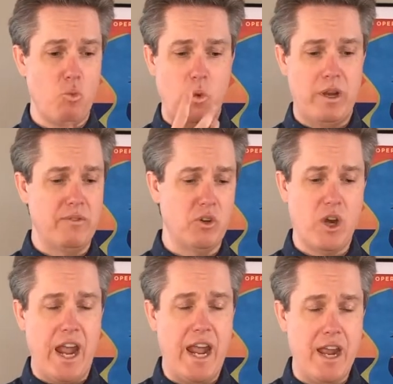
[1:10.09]

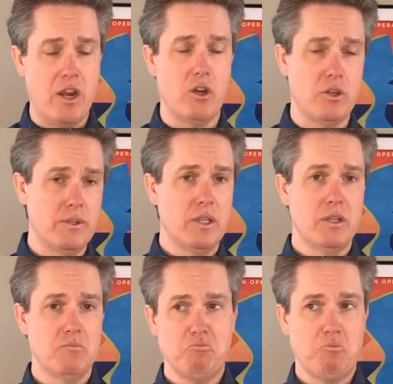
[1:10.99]
whatever air,
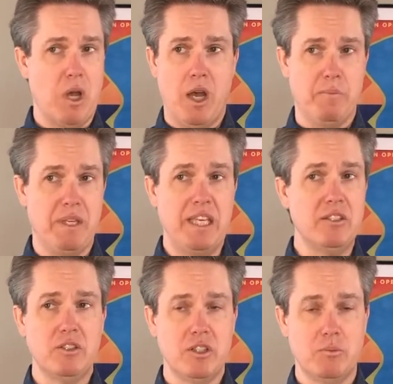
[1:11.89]

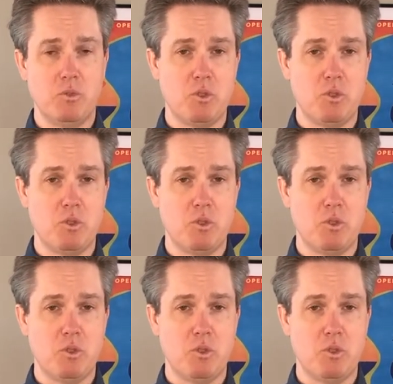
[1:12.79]
helium,